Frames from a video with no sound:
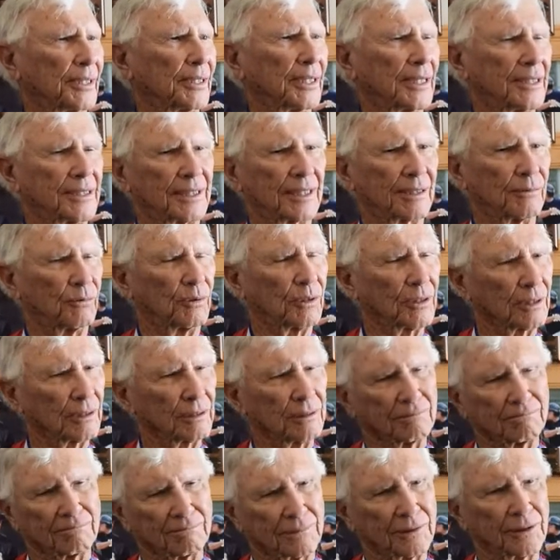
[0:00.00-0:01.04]
I said,
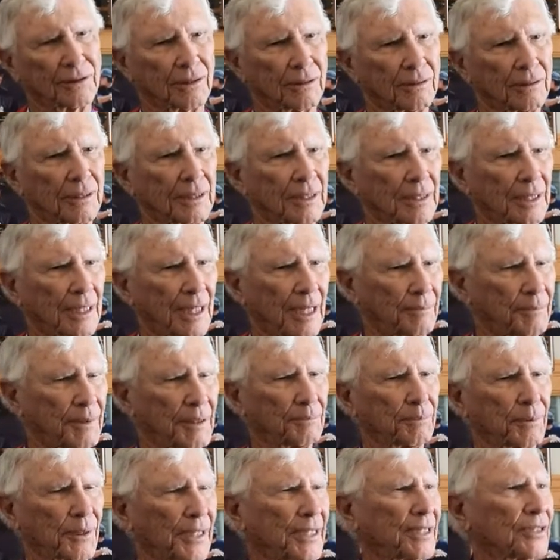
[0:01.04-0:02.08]
well, you know, I've been
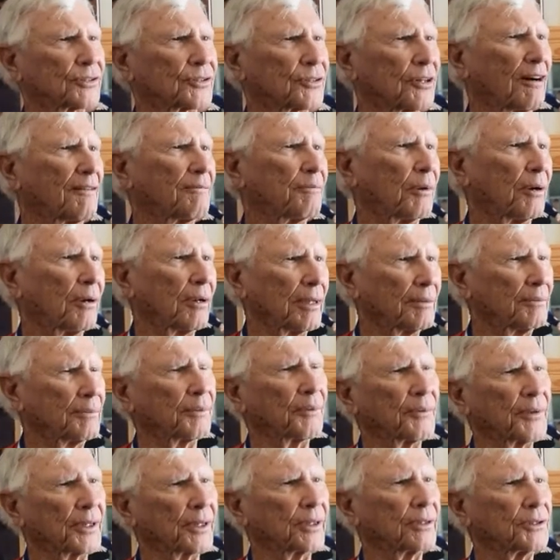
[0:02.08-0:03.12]
playing softball. I'm in
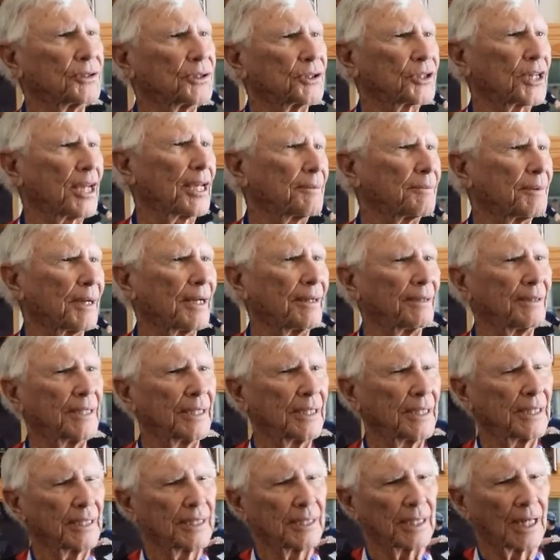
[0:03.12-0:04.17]
pretty good shape. I
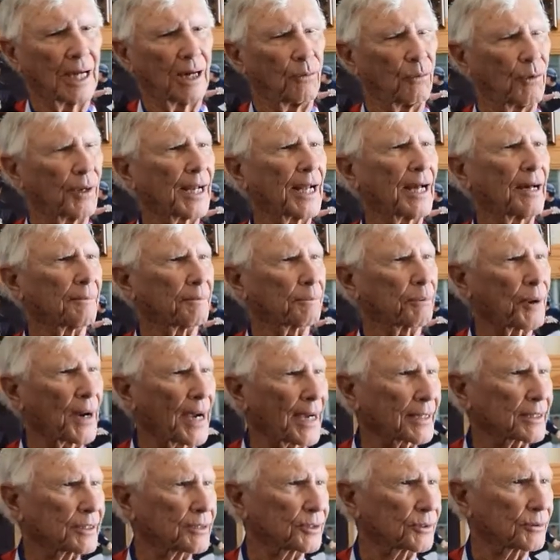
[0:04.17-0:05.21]
went out and
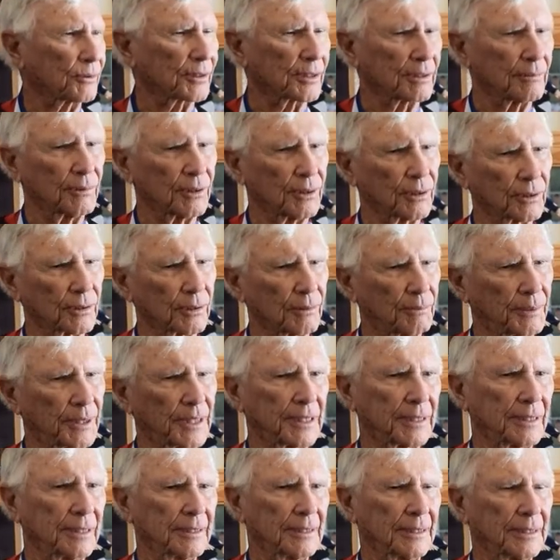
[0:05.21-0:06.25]
practiced with him a little
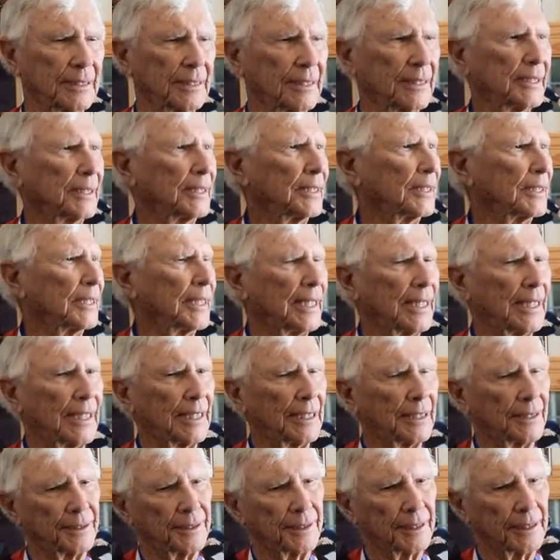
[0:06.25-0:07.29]
bit.
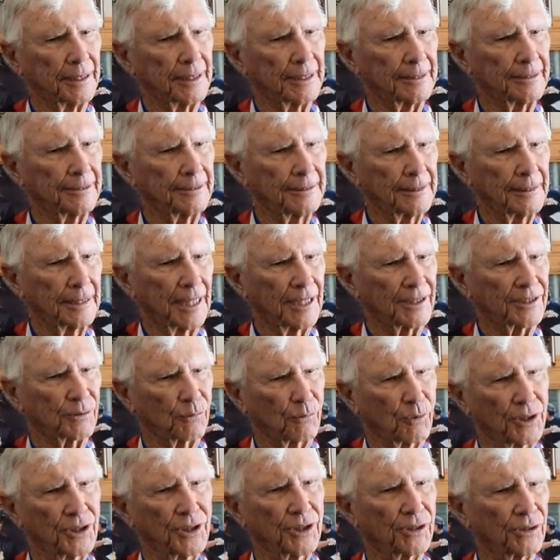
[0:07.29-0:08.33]
And I said,
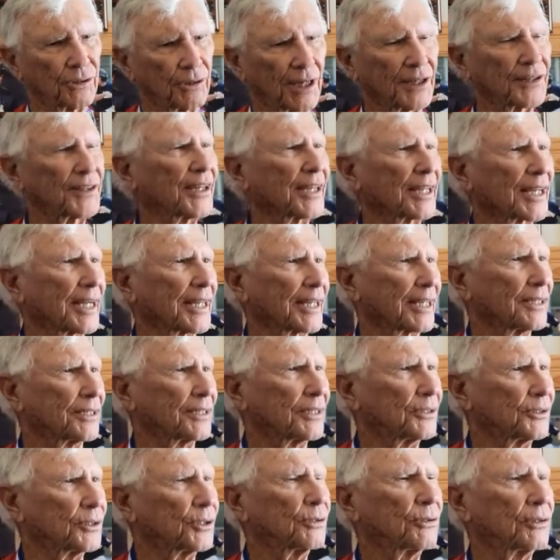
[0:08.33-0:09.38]
well, you know, I think I can
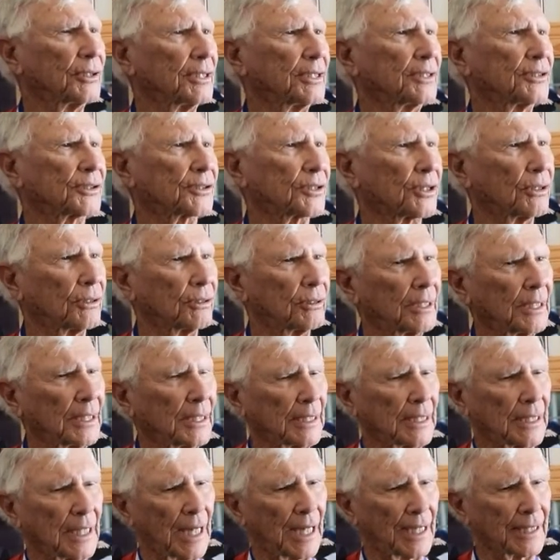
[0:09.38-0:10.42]
do it. So
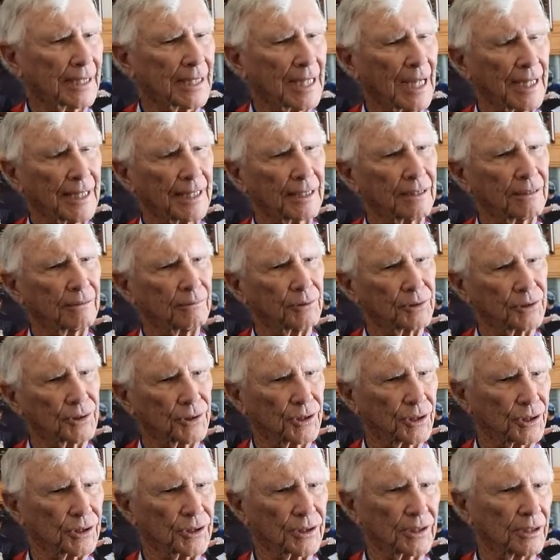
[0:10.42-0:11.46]
I kind of was
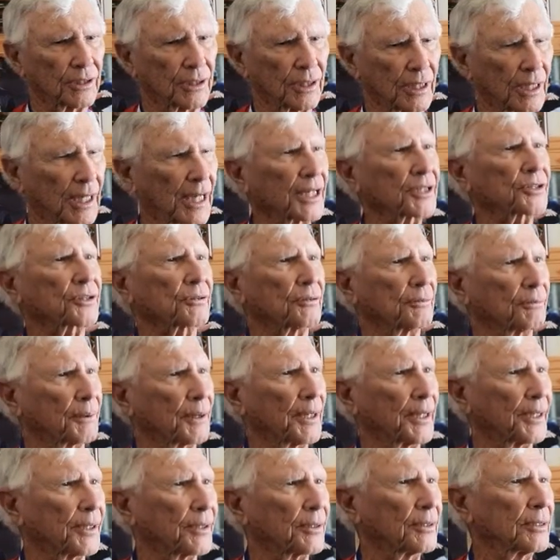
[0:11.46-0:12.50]
just an extra
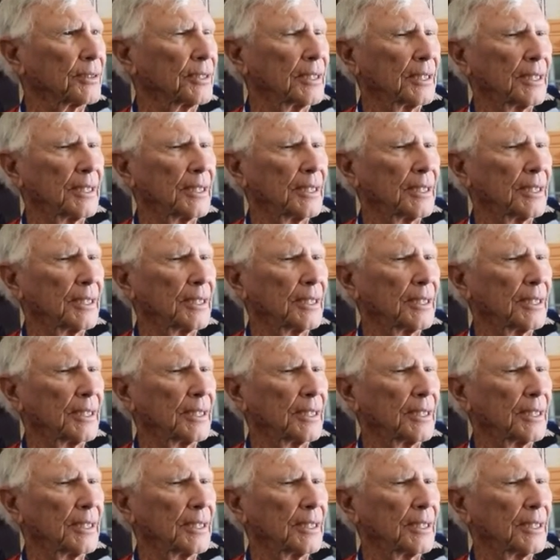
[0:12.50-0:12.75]
player.